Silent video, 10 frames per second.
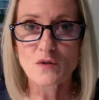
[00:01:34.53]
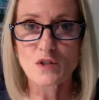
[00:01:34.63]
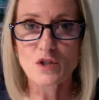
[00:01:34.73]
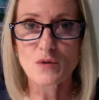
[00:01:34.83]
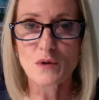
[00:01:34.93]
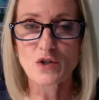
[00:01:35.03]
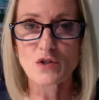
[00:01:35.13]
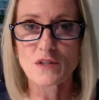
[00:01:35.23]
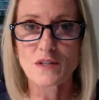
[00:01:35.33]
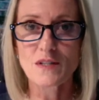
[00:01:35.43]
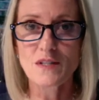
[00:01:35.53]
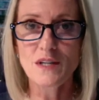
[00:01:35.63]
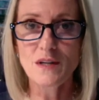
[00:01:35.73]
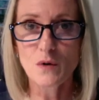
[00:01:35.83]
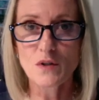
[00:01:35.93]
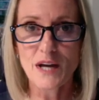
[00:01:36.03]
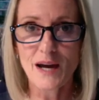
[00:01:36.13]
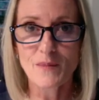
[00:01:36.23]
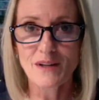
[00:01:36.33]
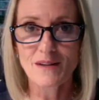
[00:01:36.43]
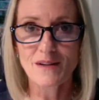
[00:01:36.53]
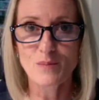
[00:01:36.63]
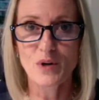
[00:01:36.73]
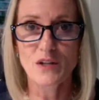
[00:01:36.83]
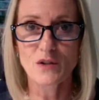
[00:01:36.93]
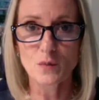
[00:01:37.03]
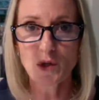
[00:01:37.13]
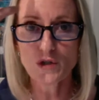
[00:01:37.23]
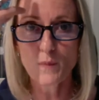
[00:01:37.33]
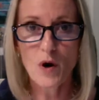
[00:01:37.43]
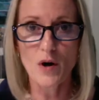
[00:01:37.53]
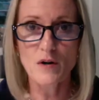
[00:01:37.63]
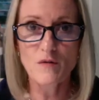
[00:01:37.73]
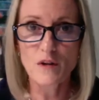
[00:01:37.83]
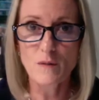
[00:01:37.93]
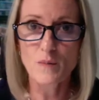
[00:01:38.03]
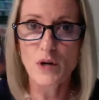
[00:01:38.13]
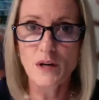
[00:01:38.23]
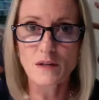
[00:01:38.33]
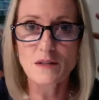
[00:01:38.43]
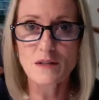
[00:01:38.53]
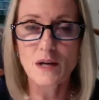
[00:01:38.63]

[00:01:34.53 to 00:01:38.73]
situations and see what's happening in their brains, which part of their brains